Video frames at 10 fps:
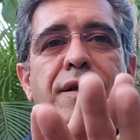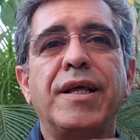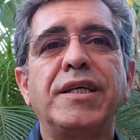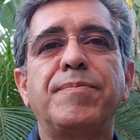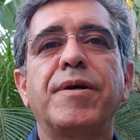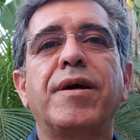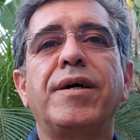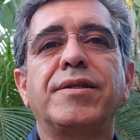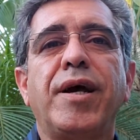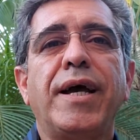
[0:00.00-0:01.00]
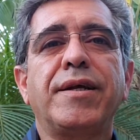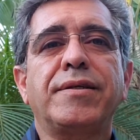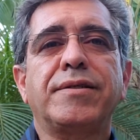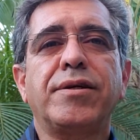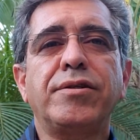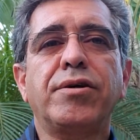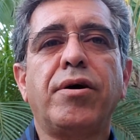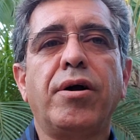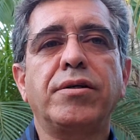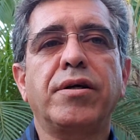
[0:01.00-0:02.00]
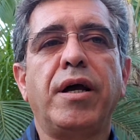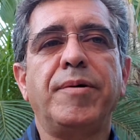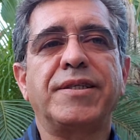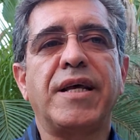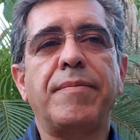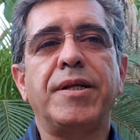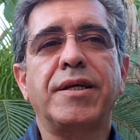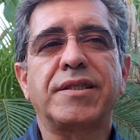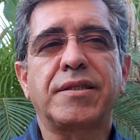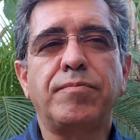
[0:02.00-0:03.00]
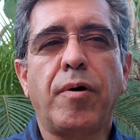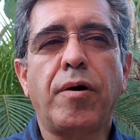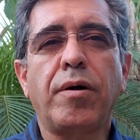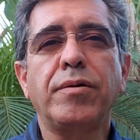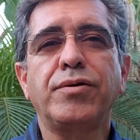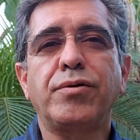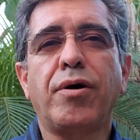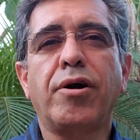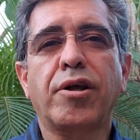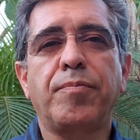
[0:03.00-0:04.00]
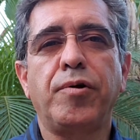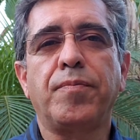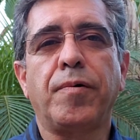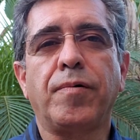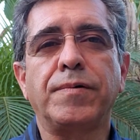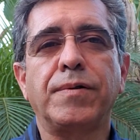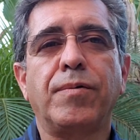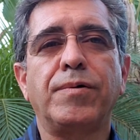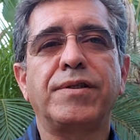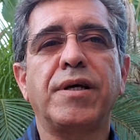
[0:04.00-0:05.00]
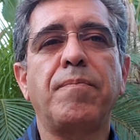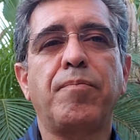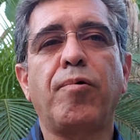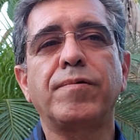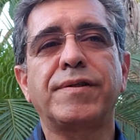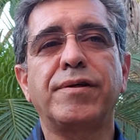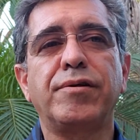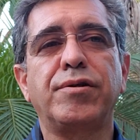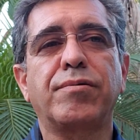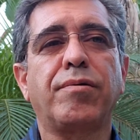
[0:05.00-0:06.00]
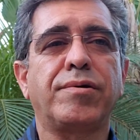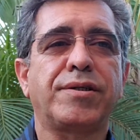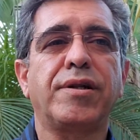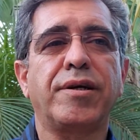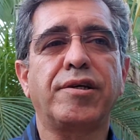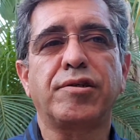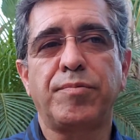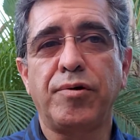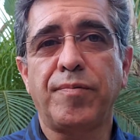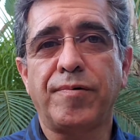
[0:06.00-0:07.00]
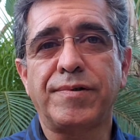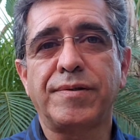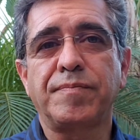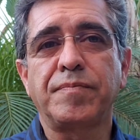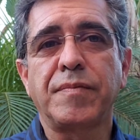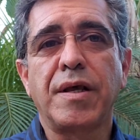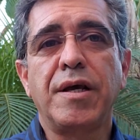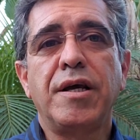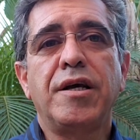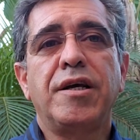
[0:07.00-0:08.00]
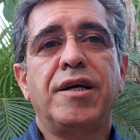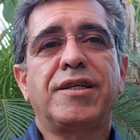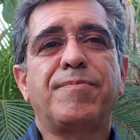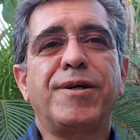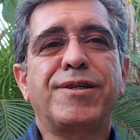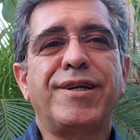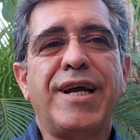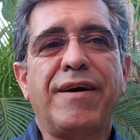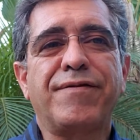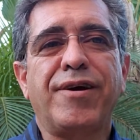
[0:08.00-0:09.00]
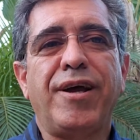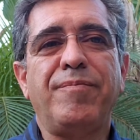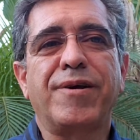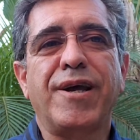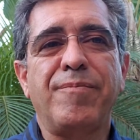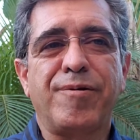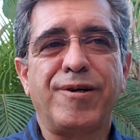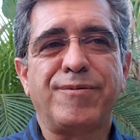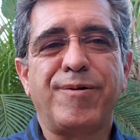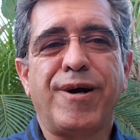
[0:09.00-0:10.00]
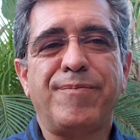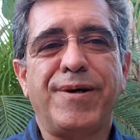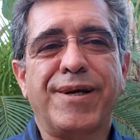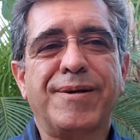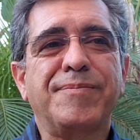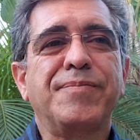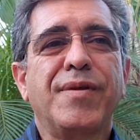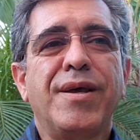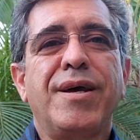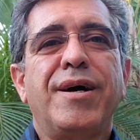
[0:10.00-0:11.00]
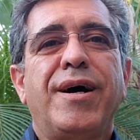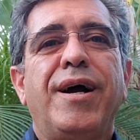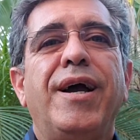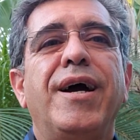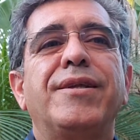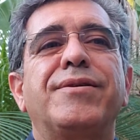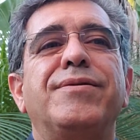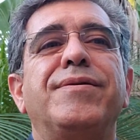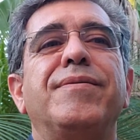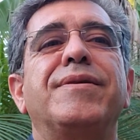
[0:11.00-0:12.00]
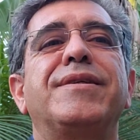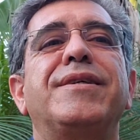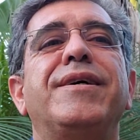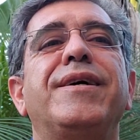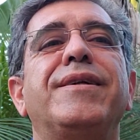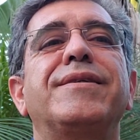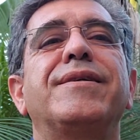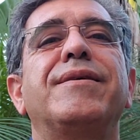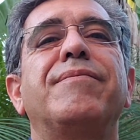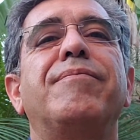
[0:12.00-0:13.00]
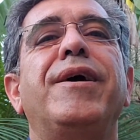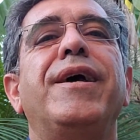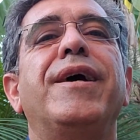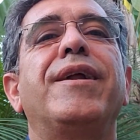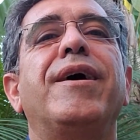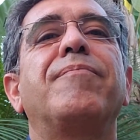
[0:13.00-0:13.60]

That's because I had such a hard time examining small, dark pupils or some post-surgical or sluggish pupils. Especially after I became presbyopic, I had to tilt my head up